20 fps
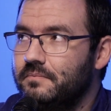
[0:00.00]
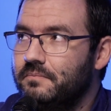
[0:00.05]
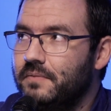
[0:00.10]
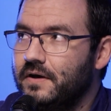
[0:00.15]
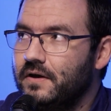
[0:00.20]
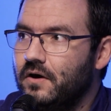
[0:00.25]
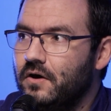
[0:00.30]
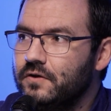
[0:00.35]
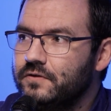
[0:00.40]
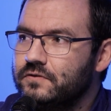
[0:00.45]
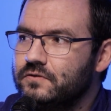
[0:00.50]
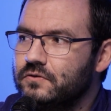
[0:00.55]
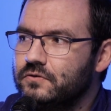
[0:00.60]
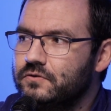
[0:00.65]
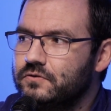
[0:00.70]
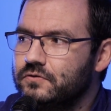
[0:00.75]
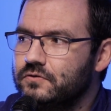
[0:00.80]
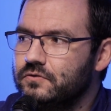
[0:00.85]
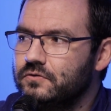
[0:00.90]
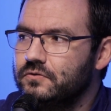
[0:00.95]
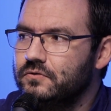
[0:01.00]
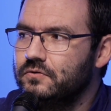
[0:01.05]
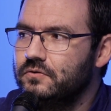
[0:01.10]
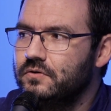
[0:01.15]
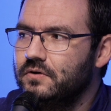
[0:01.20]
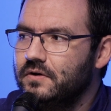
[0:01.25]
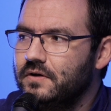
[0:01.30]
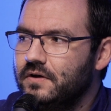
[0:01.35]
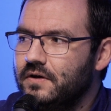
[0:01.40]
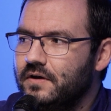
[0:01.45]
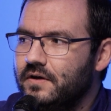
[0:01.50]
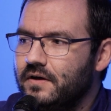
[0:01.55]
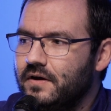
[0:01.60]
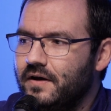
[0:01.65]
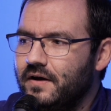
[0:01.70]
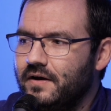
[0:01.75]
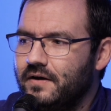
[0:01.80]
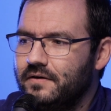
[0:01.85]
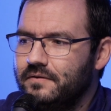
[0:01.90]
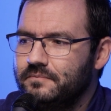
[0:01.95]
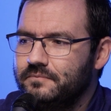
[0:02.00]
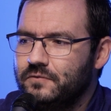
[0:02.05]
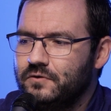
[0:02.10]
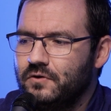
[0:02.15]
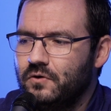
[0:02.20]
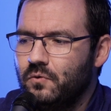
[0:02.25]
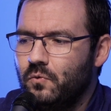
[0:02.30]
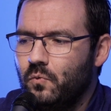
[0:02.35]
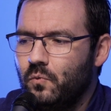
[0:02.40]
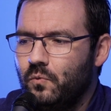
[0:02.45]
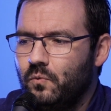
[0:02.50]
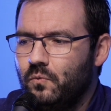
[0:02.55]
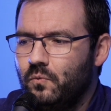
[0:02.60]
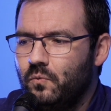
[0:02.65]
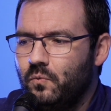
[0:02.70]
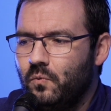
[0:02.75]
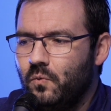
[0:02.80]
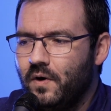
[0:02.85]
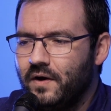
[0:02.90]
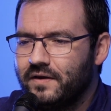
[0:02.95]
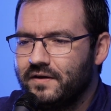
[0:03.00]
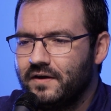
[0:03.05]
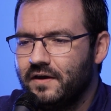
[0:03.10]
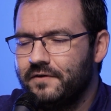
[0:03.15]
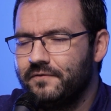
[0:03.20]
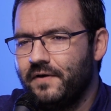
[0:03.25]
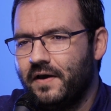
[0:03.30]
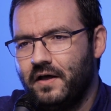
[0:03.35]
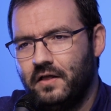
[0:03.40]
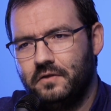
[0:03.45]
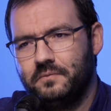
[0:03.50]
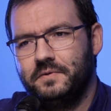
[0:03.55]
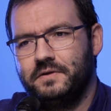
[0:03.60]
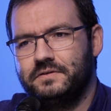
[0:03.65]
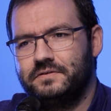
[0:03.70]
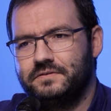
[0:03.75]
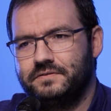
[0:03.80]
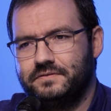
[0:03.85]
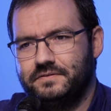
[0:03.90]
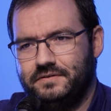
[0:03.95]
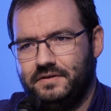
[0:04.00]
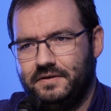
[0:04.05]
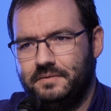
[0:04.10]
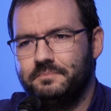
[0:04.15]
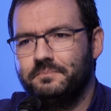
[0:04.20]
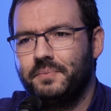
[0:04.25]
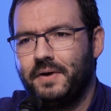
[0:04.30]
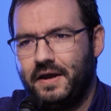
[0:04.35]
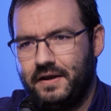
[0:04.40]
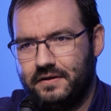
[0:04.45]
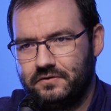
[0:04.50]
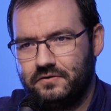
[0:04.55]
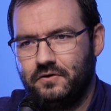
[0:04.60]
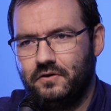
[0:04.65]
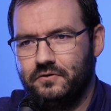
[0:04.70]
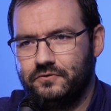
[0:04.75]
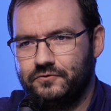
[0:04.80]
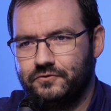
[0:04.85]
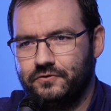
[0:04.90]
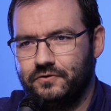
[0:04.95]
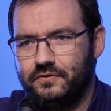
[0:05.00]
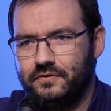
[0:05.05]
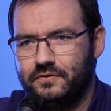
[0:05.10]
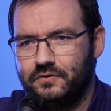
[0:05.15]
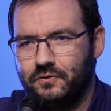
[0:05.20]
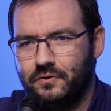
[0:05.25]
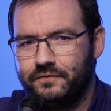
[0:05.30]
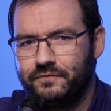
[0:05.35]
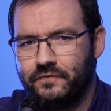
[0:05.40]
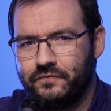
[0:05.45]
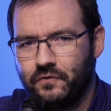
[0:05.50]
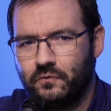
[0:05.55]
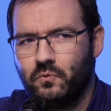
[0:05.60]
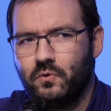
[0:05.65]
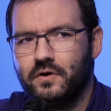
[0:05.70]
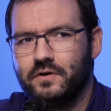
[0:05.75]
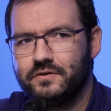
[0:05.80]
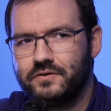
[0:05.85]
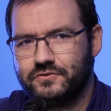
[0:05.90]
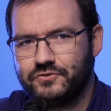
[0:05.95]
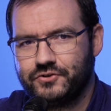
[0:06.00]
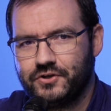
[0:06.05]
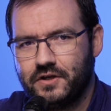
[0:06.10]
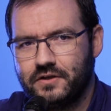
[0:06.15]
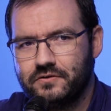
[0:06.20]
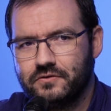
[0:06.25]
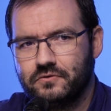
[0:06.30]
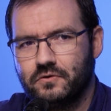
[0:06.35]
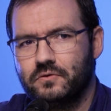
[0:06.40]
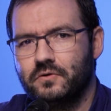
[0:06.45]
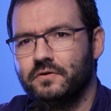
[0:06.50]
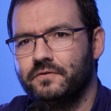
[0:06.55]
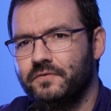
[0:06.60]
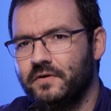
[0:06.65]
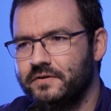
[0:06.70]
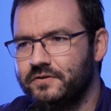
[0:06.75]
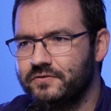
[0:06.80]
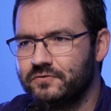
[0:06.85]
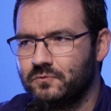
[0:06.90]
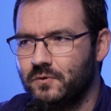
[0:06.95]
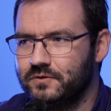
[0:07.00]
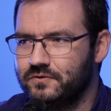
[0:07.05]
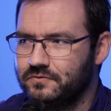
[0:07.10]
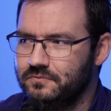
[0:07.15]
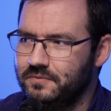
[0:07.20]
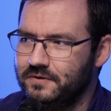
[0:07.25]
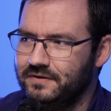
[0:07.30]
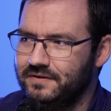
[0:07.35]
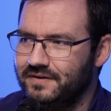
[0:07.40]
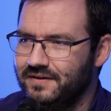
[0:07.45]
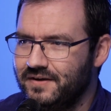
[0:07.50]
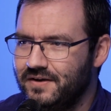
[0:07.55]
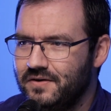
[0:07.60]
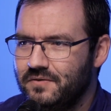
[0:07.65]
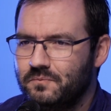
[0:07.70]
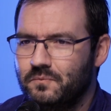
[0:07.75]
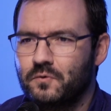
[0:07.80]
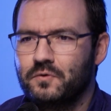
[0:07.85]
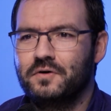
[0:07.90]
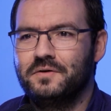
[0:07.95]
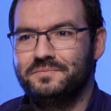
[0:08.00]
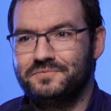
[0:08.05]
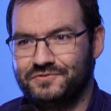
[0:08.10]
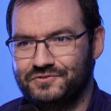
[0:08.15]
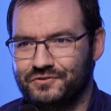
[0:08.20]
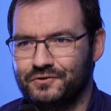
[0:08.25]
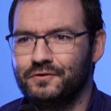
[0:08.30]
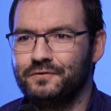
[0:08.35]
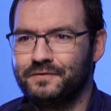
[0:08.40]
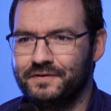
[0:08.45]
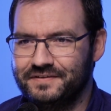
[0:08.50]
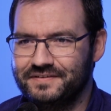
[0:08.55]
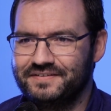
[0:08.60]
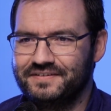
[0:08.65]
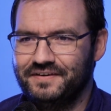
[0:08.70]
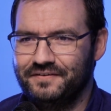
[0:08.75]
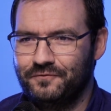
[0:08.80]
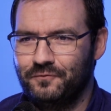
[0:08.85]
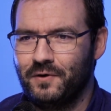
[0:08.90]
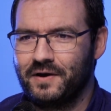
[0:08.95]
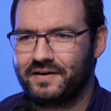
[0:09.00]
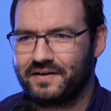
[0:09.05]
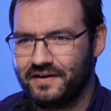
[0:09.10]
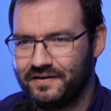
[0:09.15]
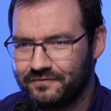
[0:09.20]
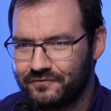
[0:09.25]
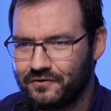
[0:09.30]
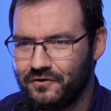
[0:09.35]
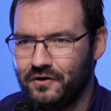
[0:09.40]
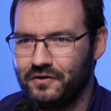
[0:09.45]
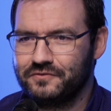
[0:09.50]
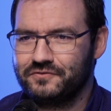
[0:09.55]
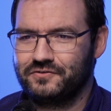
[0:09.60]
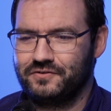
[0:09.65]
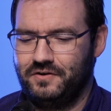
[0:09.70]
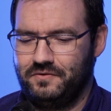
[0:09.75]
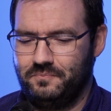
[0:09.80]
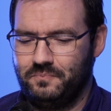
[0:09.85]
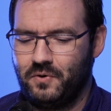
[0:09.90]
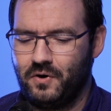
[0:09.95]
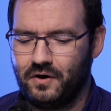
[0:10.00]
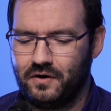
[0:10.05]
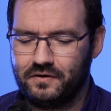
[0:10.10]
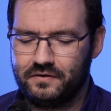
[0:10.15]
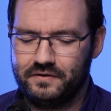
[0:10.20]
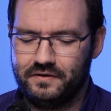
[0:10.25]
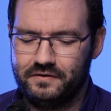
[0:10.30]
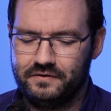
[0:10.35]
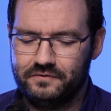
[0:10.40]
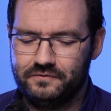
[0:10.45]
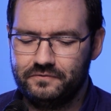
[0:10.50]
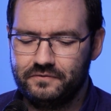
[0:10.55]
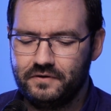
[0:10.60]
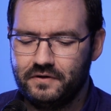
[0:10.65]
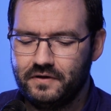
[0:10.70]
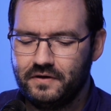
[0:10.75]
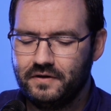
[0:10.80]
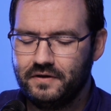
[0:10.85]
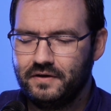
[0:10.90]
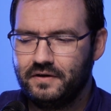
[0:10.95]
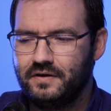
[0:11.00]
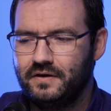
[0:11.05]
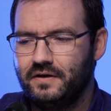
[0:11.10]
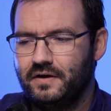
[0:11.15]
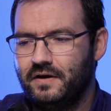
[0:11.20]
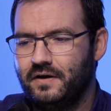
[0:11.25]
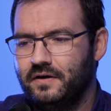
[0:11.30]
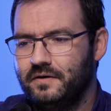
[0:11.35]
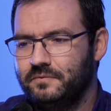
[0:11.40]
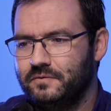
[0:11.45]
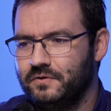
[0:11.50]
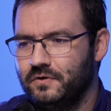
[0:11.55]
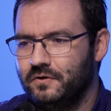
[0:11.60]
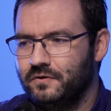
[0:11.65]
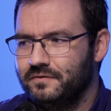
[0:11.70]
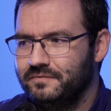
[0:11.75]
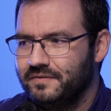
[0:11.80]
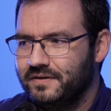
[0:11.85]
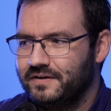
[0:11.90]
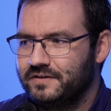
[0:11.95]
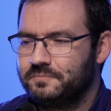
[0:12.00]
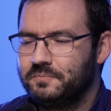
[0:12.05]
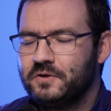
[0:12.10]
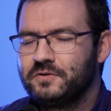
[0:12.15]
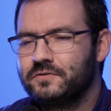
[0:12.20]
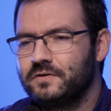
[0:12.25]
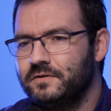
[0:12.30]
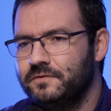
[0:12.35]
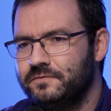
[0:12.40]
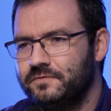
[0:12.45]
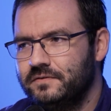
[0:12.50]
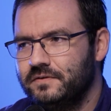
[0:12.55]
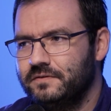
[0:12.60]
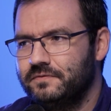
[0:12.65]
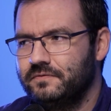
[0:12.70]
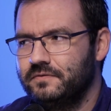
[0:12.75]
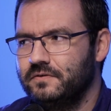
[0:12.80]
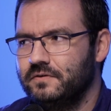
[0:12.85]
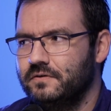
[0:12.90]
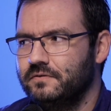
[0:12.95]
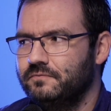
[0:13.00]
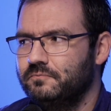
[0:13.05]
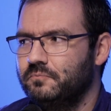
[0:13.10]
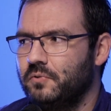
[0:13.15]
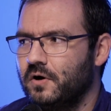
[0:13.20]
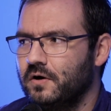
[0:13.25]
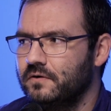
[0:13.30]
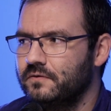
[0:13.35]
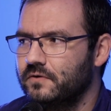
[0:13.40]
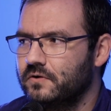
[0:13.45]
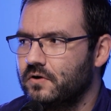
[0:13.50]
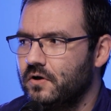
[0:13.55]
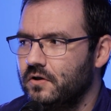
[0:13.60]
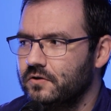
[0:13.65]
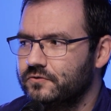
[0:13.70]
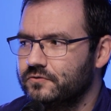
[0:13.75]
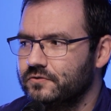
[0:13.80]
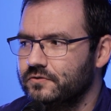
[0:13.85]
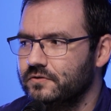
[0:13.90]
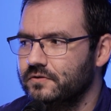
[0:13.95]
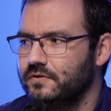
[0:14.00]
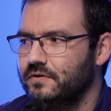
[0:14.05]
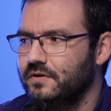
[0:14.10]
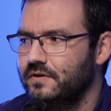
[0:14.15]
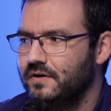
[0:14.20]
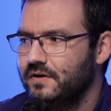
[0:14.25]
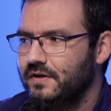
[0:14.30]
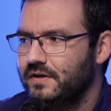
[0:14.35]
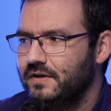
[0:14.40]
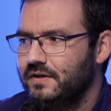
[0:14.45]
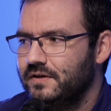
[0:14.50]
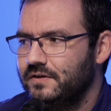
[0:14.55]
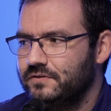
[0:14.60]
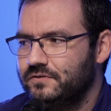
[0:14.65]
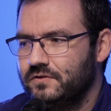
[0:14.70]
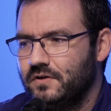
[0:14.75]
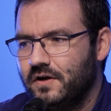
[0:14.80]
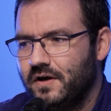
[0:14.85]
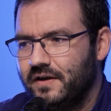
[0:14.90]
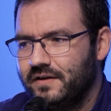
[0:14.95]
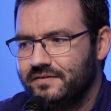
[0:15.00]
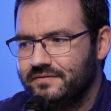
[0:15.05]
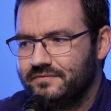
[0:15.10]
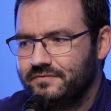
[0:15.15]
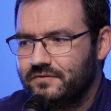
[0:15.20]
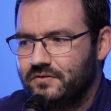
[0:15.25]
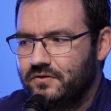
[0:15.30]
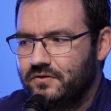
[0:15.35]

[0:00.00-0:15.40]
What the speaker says: but also to what kind of elements impact culture. If I wanted to change it, or if I just want to be more observant of what kind of culture I'm part of, especially if part of a culture is not